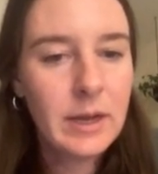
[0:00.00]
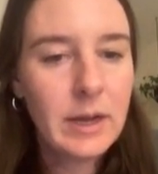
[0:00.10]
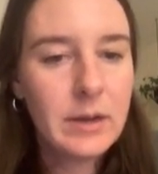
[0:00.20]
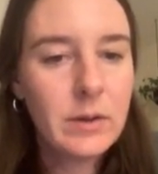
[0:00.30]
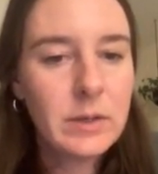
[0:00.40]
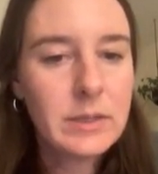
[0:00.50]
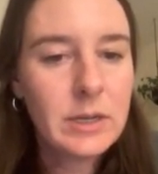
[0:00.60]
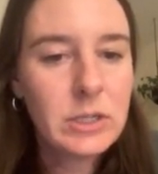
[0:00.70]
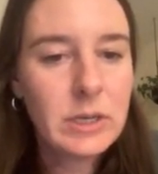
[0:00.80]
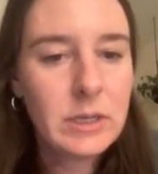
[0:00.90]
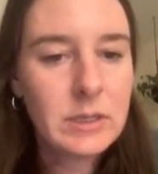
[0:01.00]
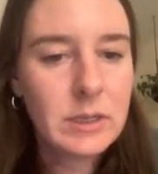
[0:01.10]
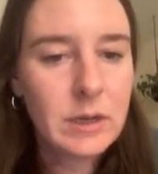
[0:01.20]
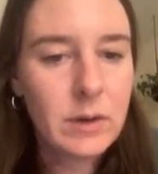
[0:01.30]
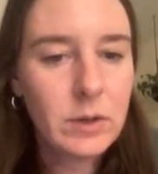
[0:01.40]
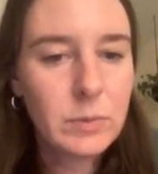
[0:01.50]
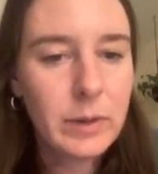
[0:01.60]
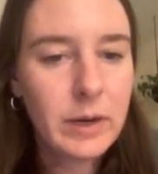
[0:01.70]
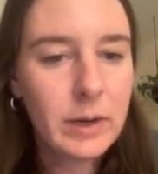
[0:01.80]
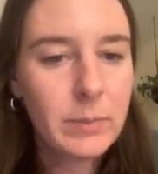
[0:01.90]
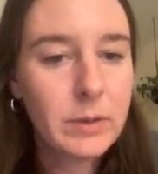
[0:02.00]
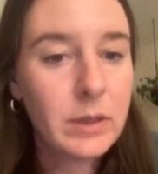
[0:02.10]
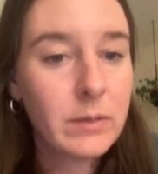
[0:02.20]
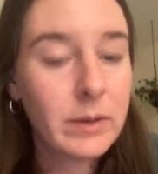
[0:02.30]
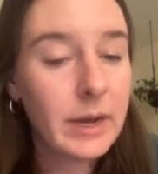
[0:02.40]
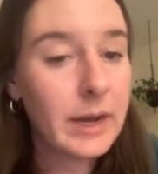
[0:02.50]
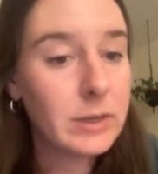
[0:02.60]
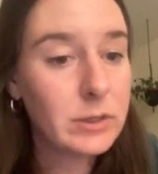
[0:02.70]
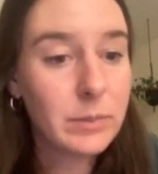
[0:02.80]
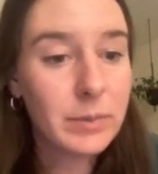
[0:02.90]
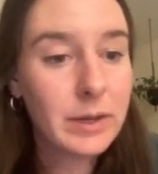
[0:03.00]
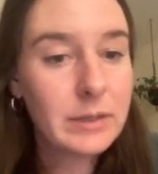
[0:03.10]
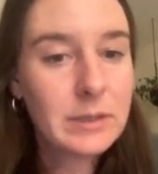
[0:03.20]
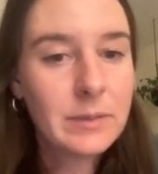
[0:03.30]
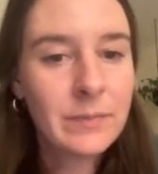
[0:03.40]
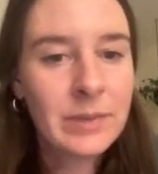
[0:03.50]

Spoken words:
And notice that G and C always pair up with 3 hydrogen bonds.